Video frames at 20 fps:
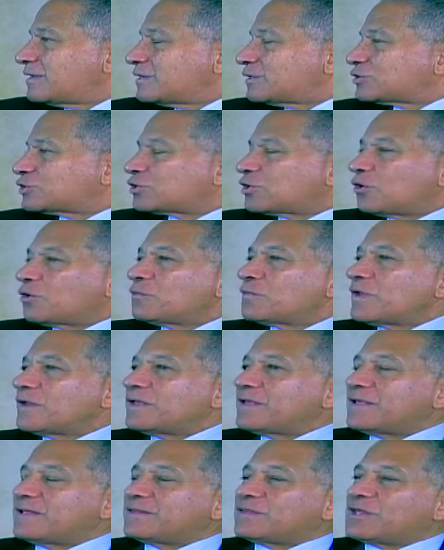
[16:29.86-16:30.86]
So
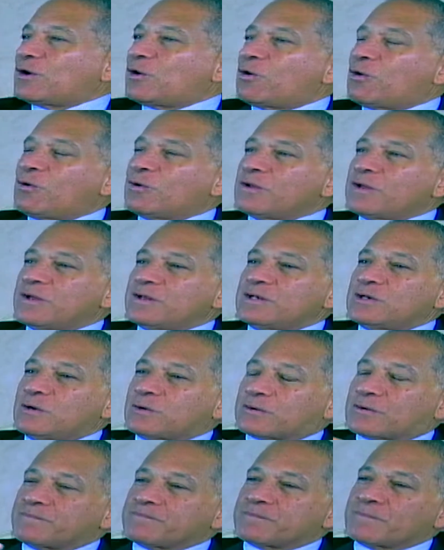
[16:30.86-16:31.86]
the whole,
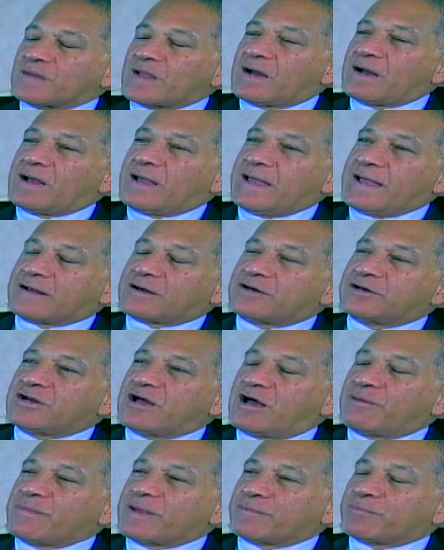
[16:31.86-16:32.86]
look,
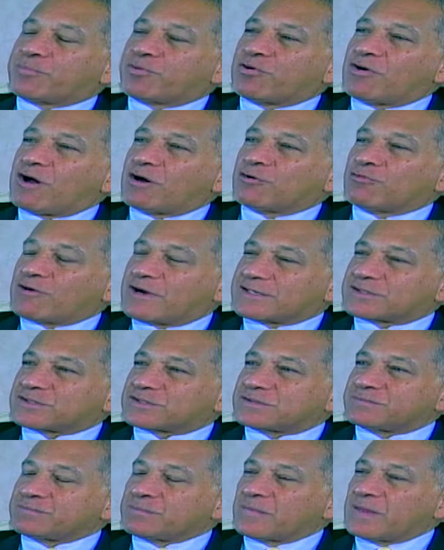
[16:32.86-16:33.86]
economic
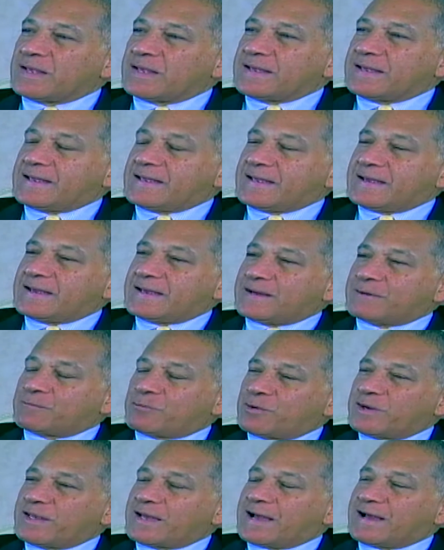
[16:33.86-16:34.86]
progress,
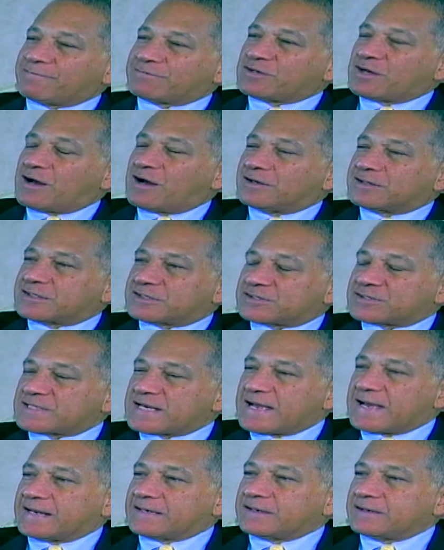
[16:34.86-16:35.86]
we have to
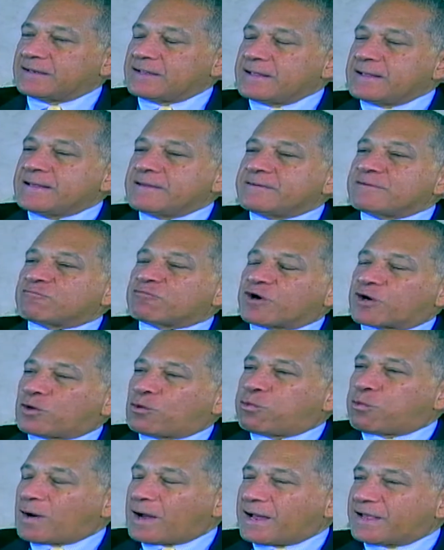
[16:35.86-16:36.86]
understand,
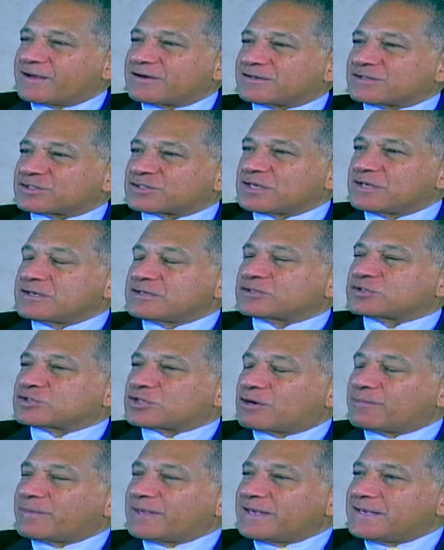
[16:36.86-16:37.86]
requires
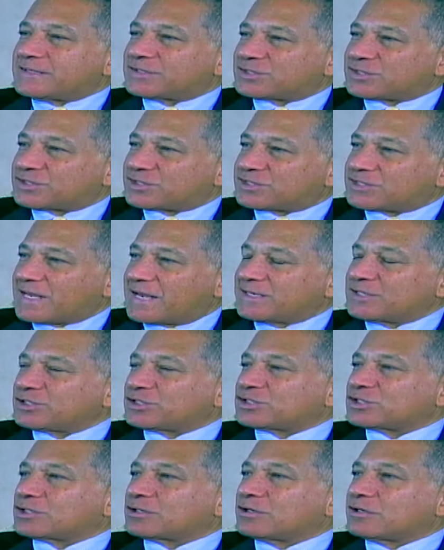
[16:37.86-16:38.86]
some
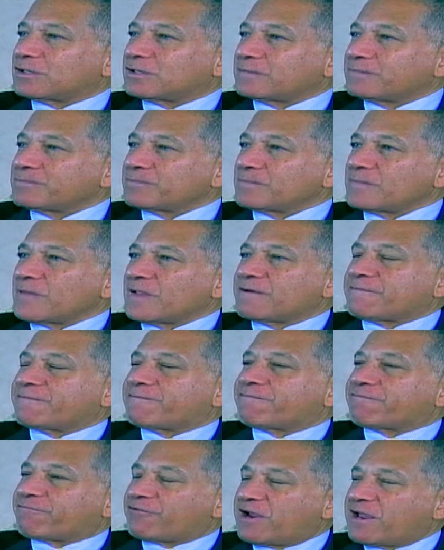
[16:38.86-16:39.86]
essential
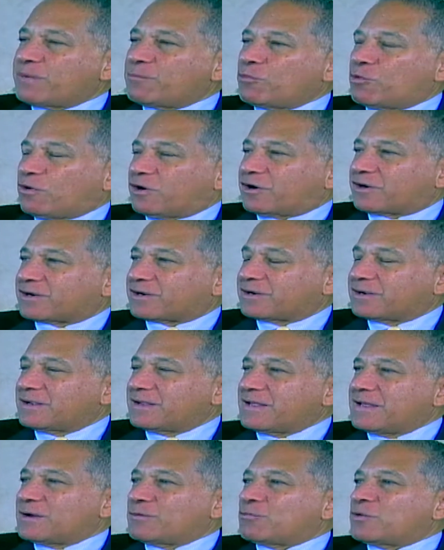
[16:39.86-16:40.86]
framework,
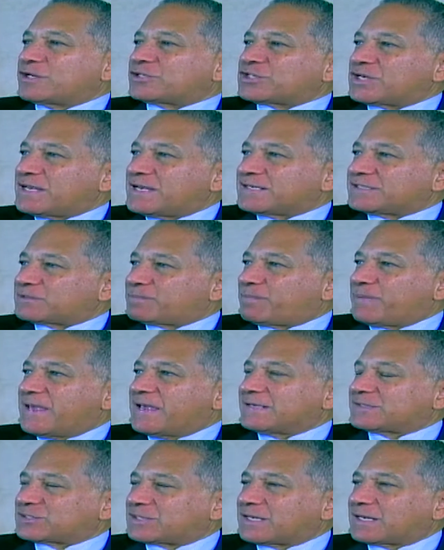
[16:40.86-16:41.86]
which is
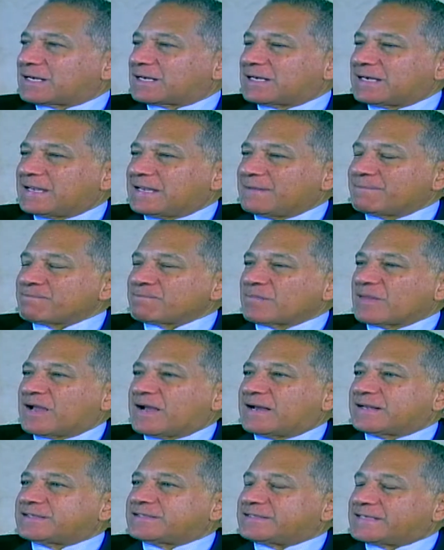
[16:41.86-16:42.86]
basically
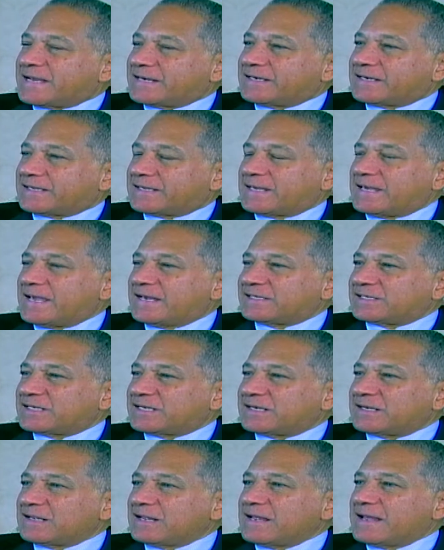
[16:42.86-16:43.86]
a
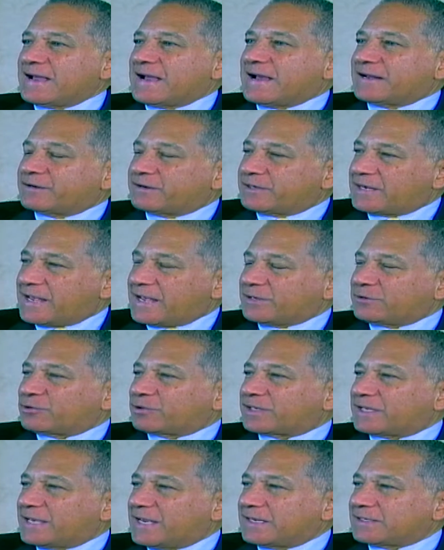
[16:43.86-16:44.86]
dedicated and an
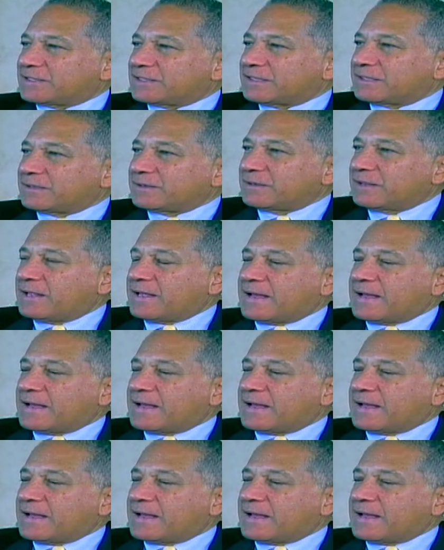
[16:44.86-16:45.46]
educated